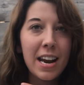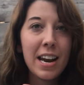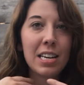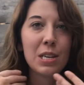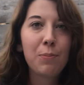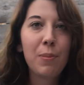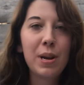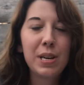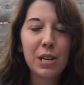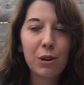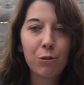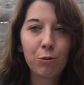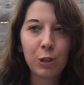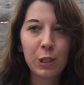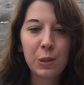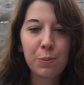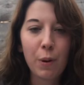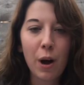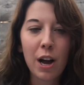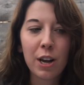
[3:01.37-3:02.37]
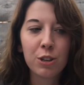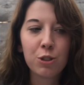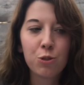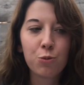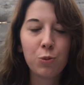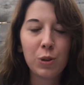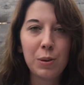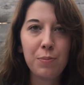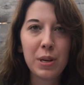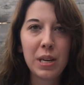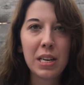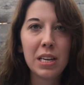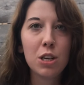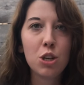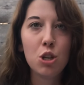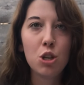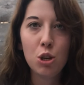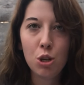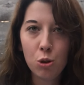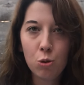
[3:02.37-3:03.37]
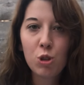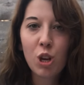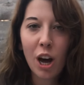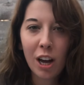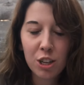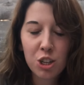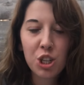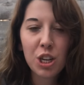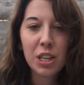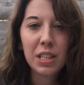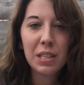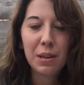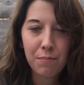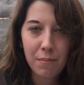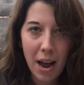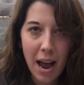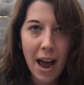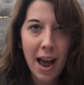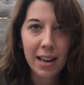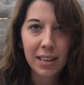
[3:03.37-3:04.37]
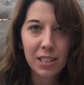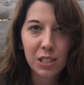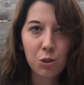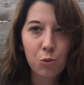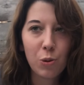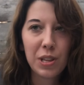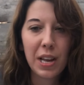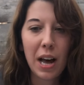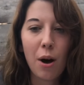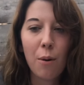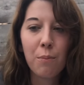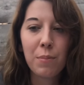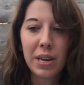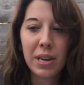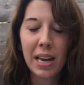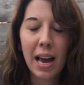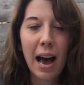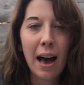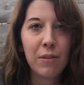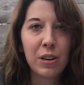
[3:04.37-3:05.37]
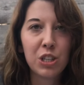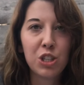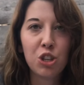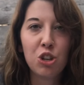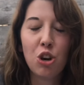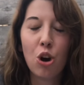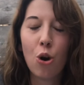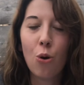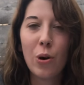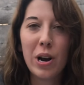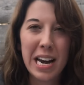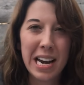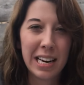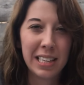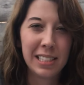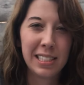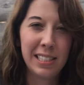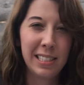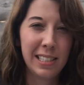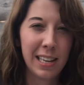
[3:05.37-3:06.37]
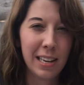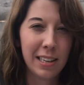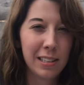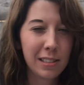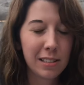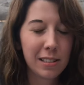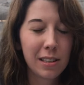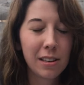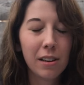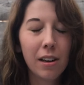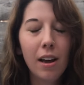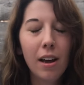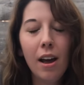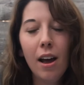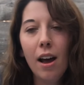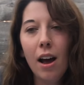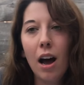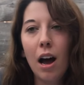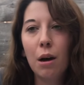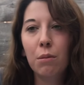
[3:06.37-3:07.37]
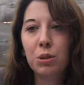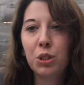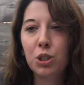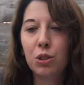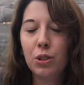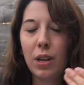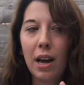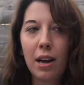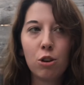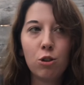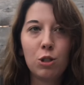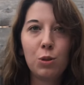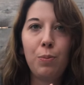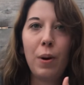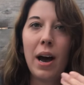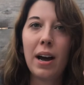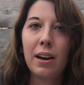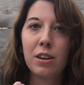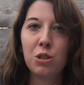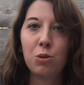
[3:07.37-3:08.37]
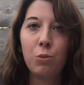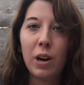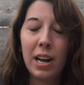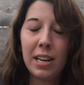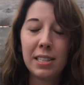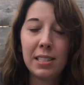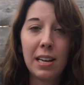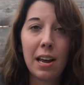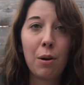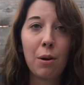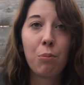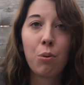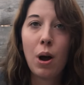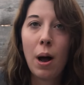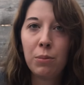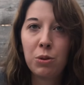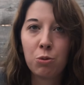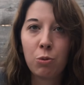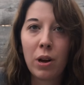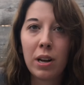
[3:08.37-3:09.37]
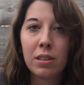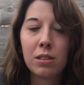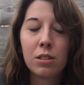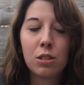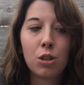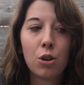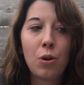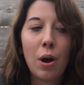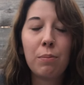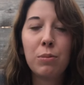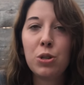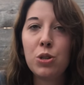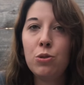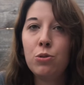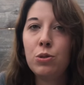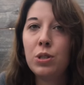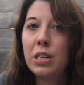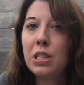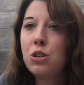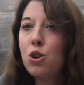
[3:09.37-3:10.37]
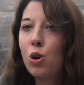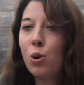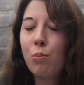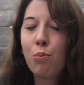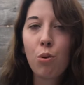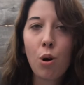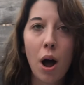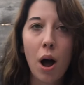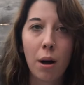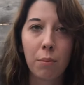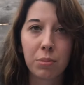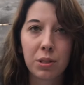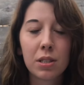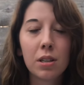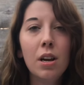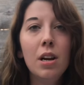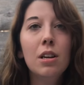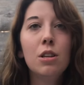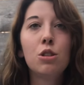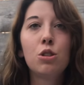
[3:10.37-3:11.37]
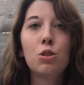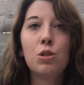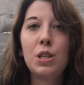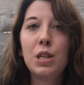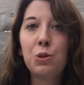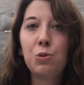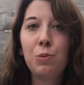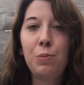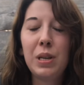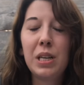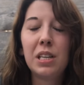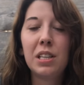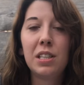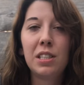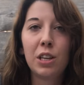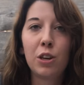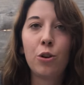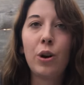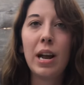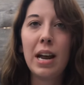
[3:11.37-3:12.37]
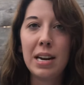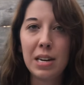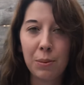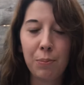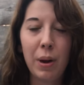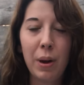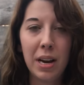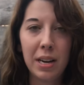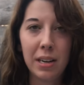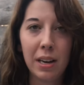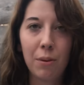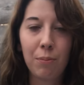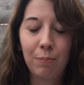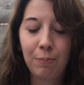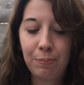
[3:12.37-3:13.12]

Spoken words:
independent response would be you touching the mask without me having to go in and assist. So that goes back to what I said a prompt was. So I'm using no prompts, so this would be considered independent.